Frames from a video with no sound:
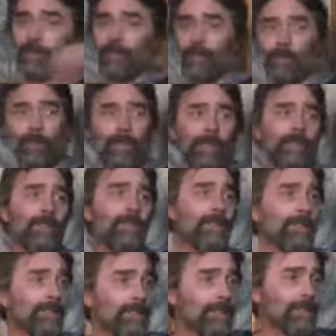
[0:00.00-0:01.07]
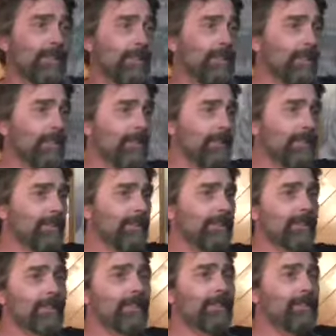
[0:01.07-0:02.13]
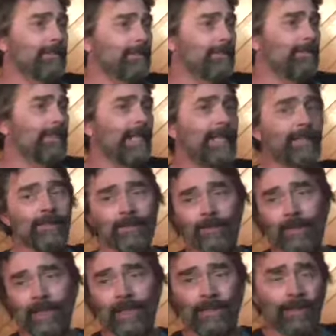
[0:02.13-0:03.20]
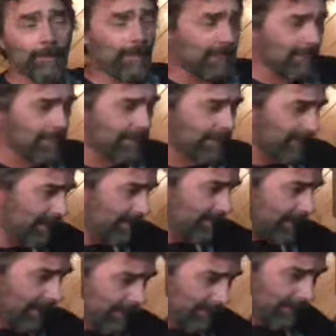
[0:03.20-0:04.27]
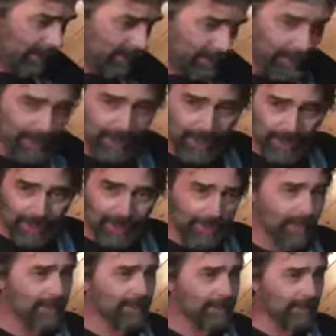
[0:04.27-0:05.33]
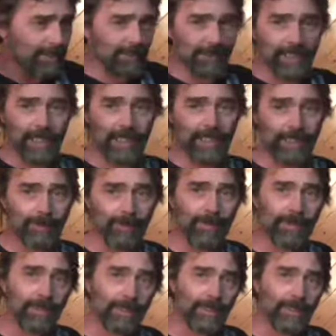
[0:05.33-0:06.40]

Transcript: to the world. The, the, the man who had the mark, this image, and this name.